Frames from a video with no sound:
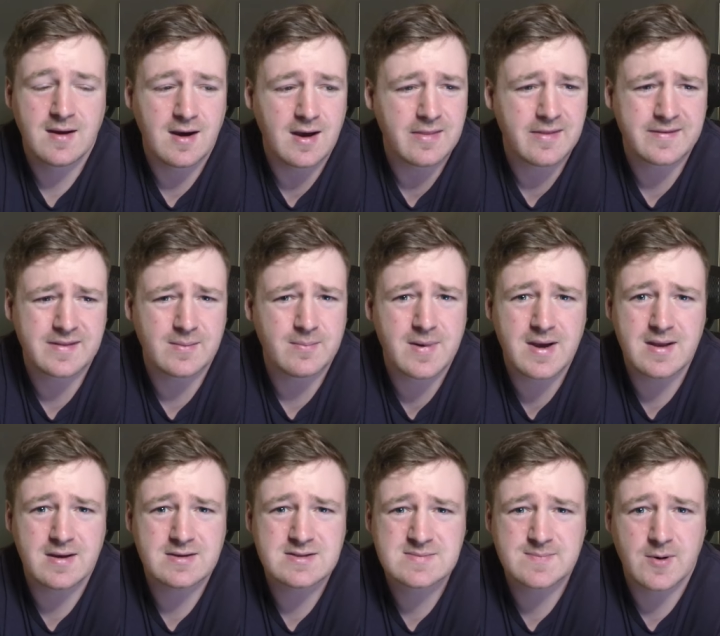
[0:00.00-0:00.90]
I thought that
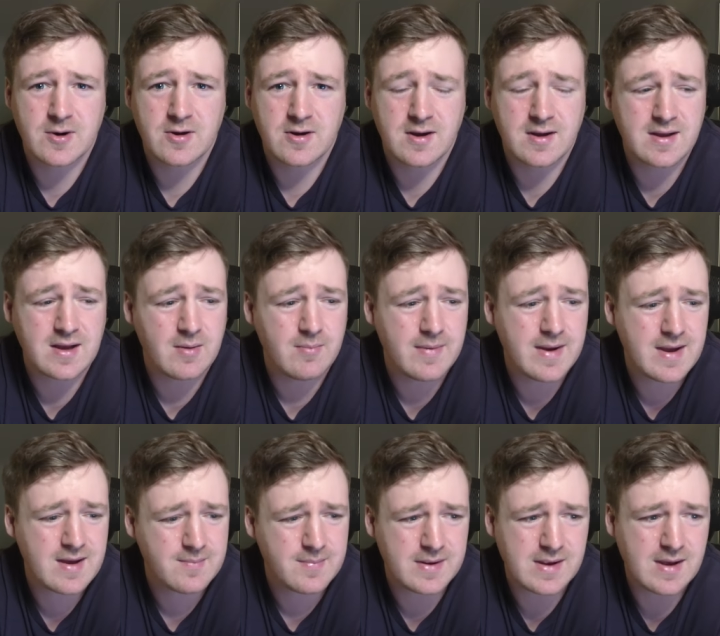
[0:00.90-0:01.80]
might spark a
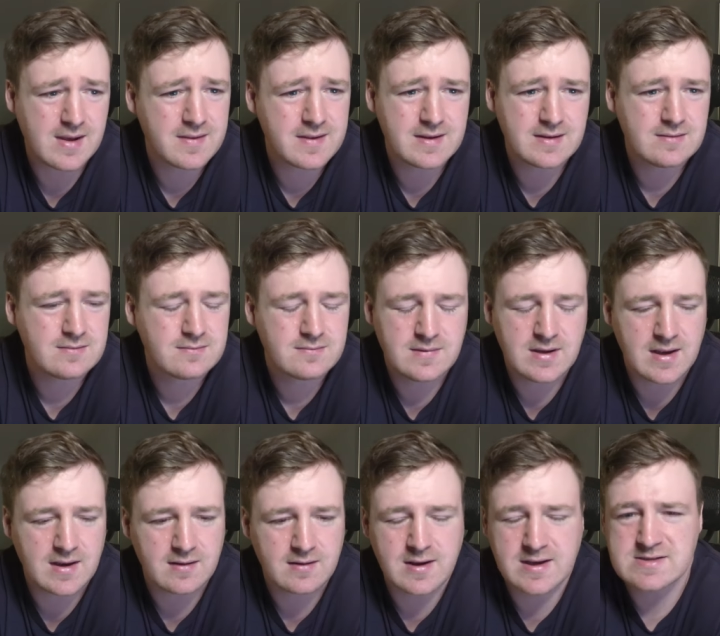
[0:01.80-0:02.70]
comeback, but I
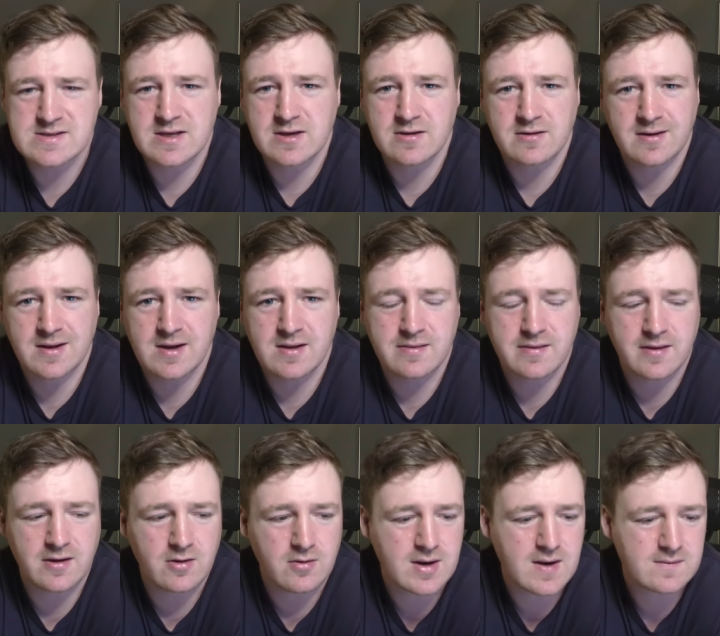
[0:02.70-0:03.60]
guess they couldn't get
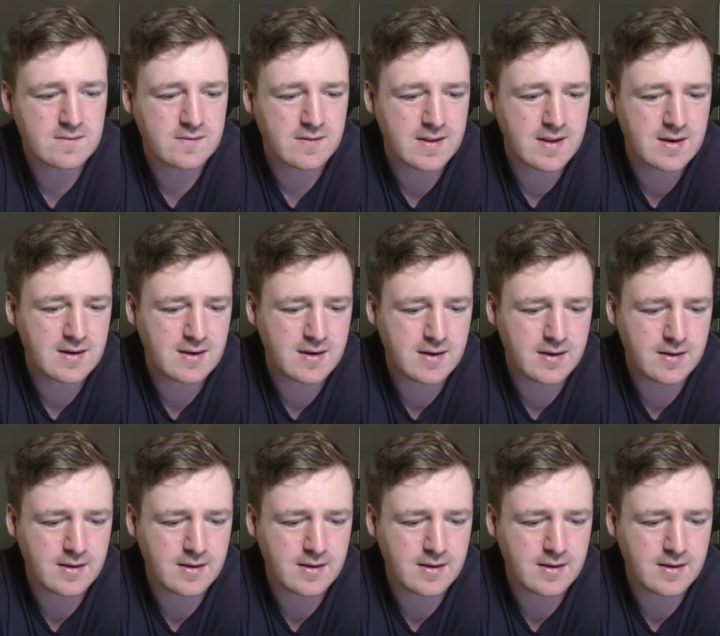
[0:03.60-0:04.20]
anything going after that.